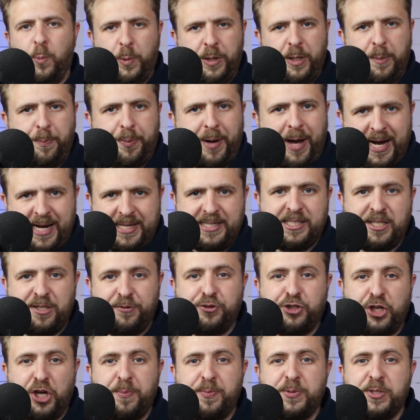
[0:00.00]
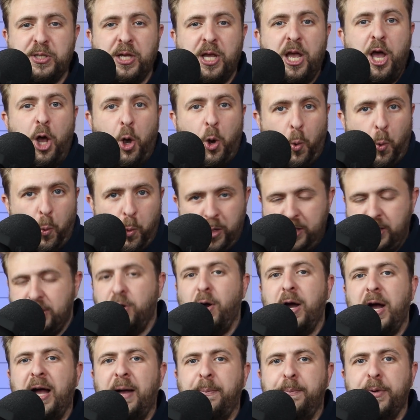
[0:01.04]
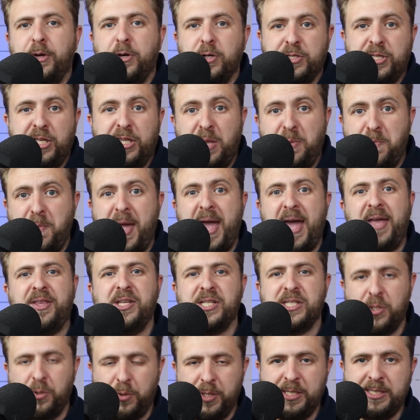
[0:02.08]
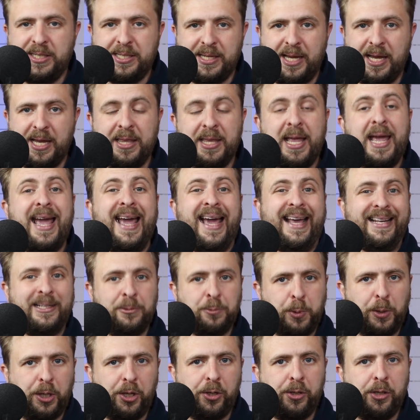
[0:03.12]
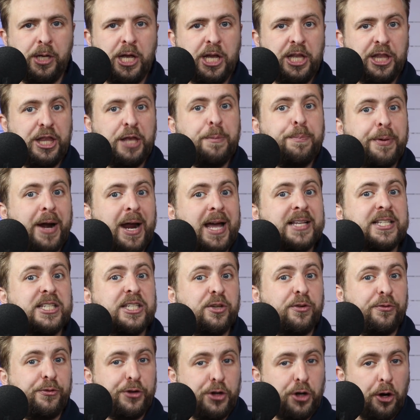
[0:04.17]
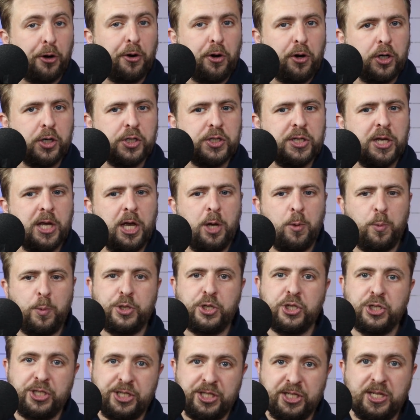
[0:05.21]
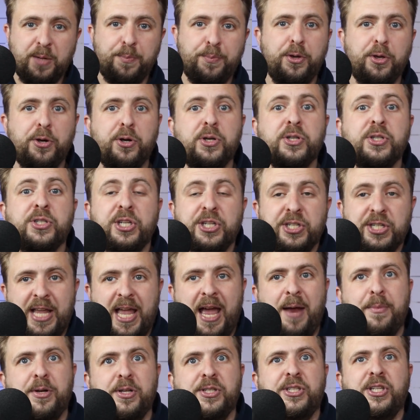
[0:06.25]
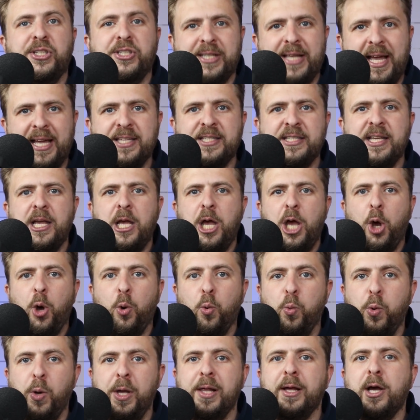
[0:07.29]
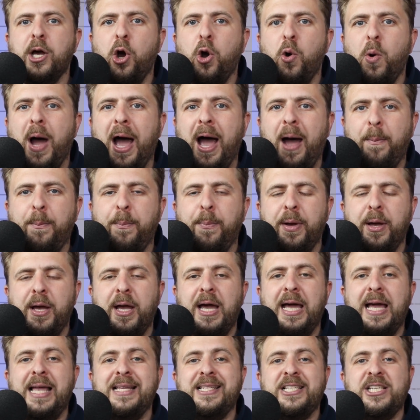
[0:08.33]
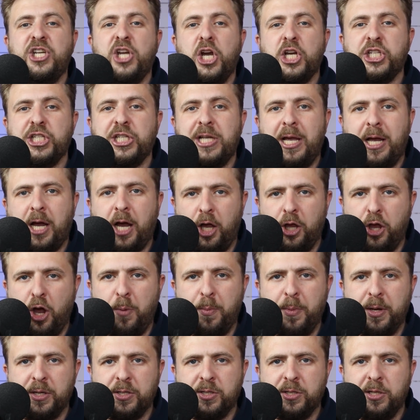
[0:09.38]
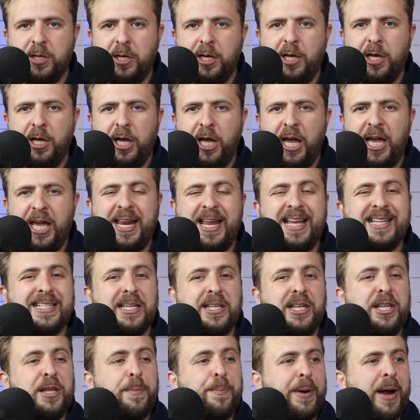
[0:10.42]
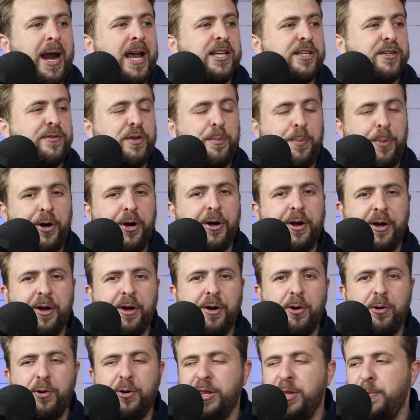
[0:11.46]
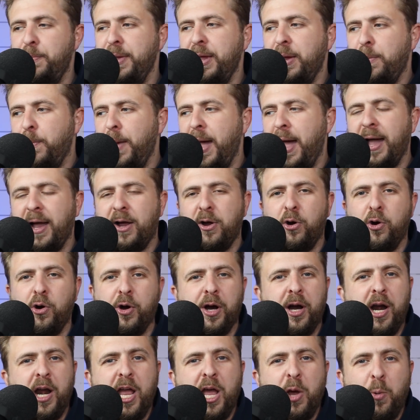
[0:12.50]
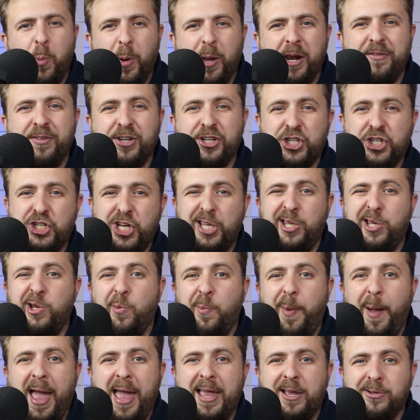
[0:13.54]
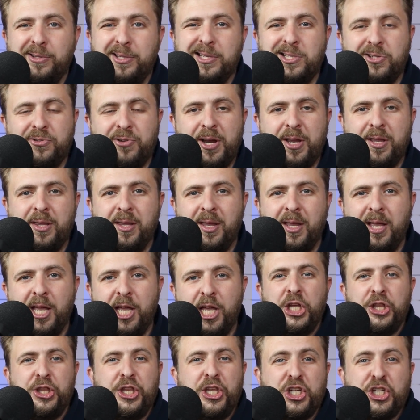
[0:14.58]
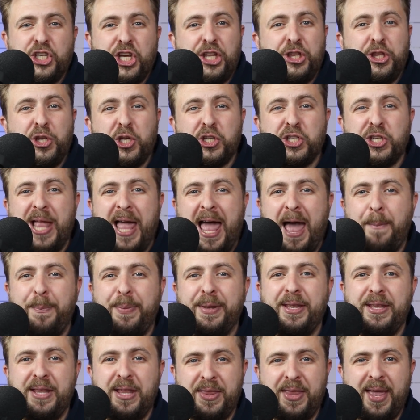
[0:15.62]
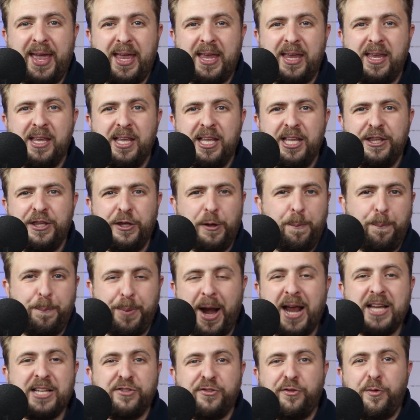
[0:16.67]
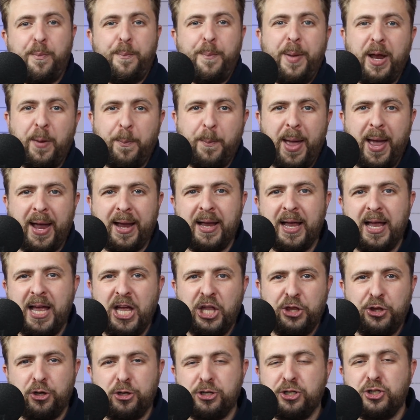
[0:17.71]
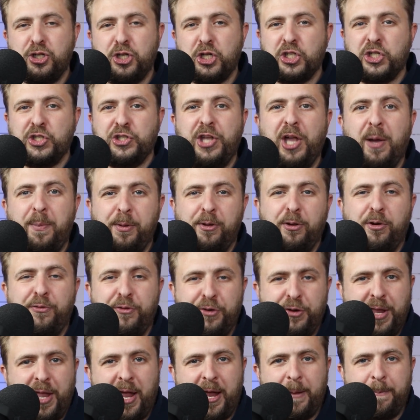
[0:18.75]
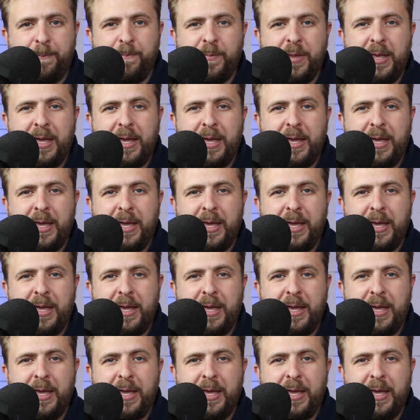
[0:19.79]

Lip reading: When the prices of chips will go up because the demand is so insane, and it will, the prices of your goods, which is these computers, these cameras, these lights, will go up. It's just economics. It isn't in the price of the burger or the Big Mac or whatever shit you're buying on the street. This shit doesn't happen in a day. The price of a Big Mac doesn't just double overnight.